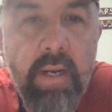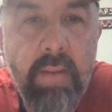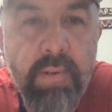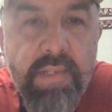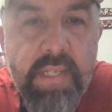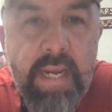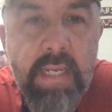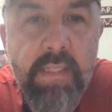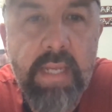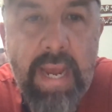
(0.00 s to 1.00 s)
and
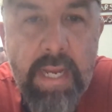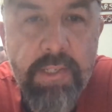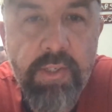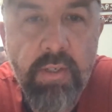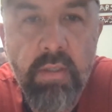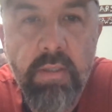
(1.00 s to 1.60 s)
precise answer.